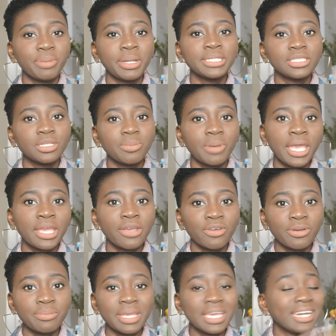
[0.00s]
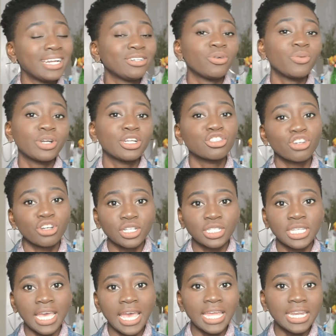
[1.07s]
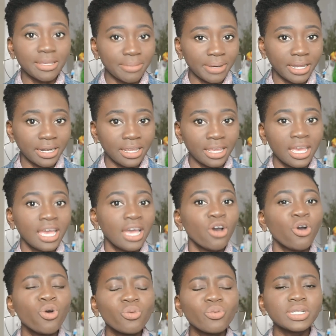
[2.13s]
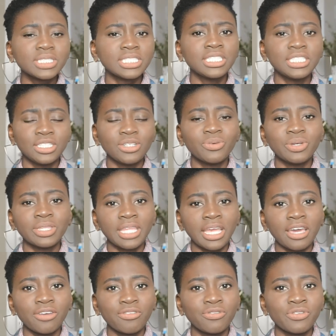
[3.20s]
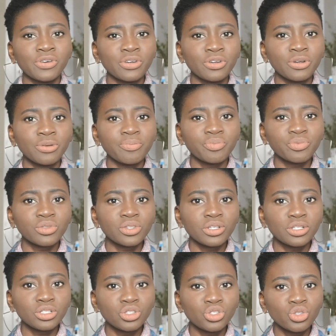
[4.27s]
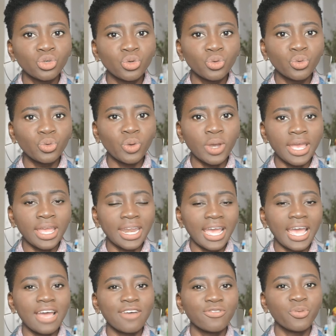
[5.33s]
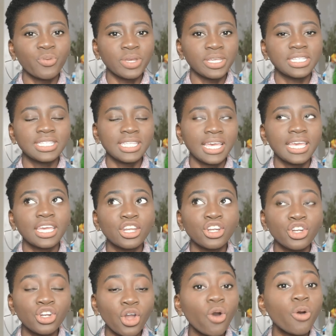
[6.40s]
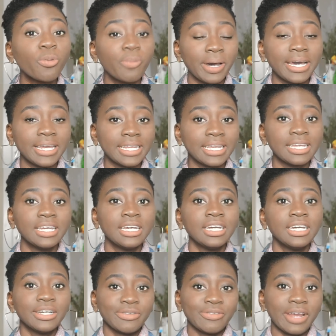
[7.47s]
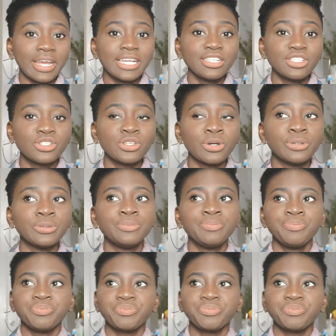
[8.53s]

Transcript: pent-up anger in me, and I don't want to talk to anybody. Who wants to deal with that for 2.5 weeks? Like, nobody, right? So